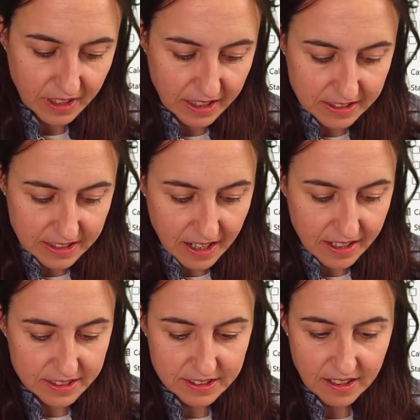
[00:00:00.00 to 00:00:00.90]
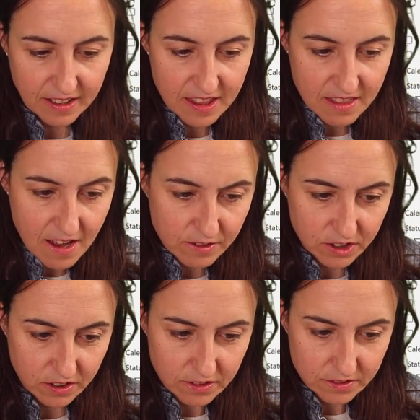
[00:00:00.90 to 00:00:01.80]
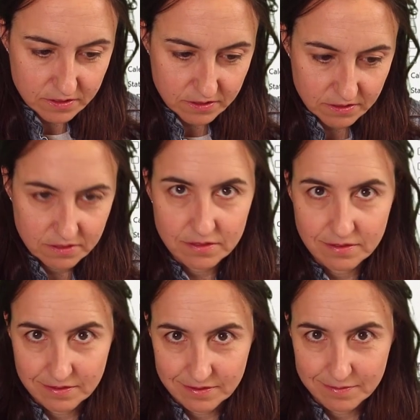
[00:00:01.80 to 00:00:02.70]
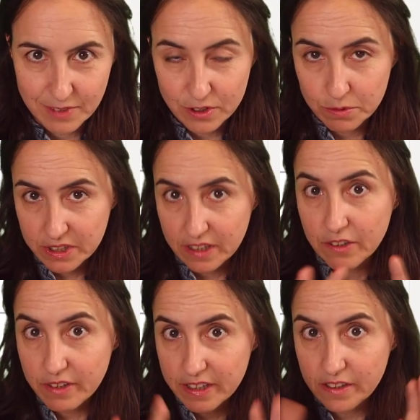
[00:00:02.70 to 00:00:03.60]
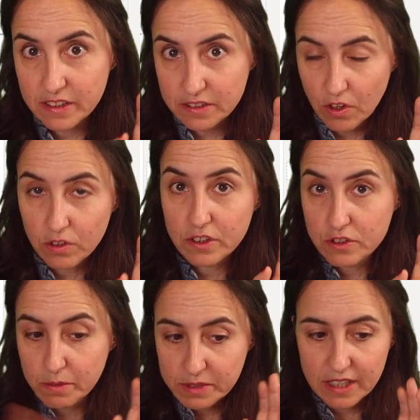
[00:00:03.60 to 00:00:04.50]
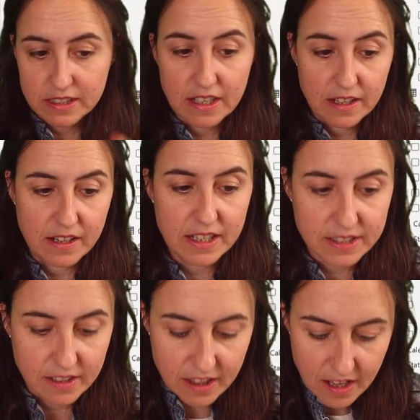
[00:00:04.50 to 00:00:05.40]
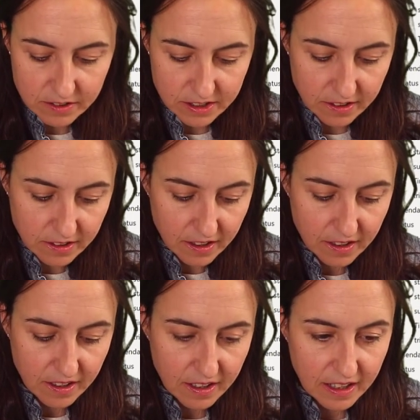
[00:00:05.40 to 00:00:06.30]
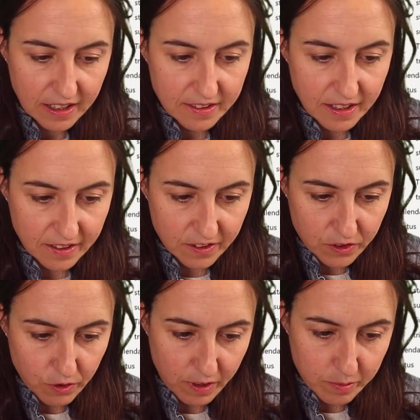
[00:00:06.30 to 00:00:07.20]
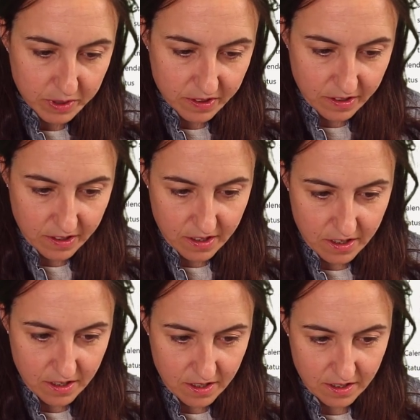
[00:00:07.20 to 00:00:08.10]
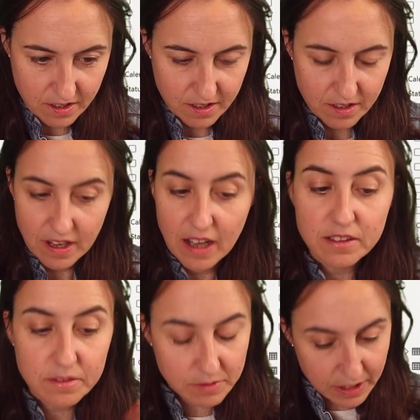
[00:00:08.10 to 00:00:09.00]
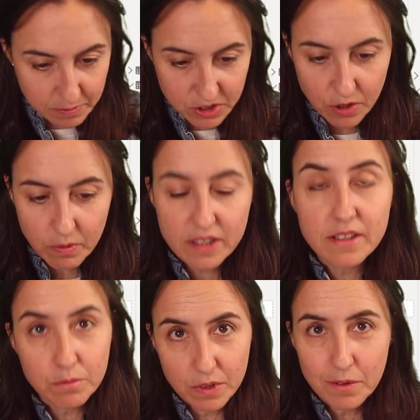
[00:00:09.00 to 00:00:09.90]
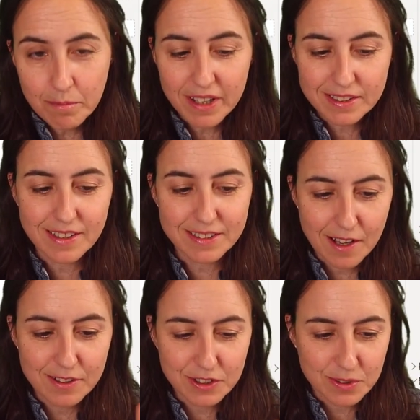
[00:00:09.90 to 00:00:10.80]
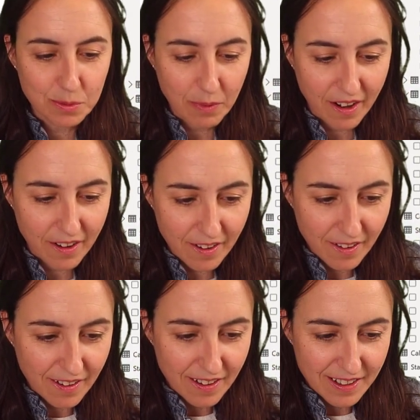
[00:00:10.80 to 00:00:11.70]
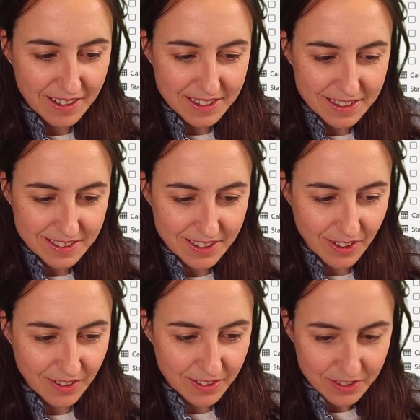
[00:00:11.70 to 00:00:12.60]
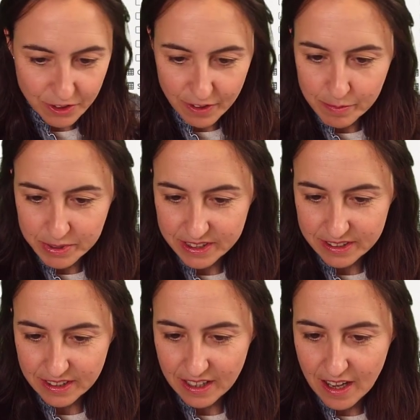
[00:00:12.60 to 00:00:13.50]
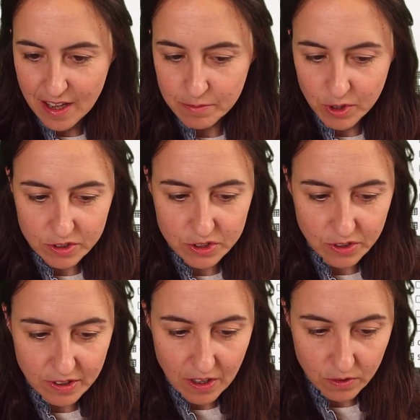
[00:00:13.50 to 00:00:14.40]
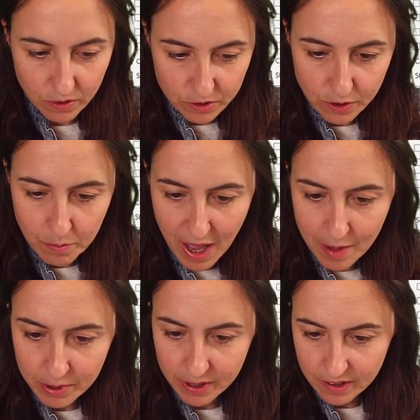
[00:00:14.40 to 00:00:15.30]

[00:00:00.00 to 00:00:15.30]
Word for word: is less than 1,000, because we said green is all the trips that are less than 1,000, then trips. I'll, let me show you what it, it will make sense, I swear. So trips, I'm going to now go to the map.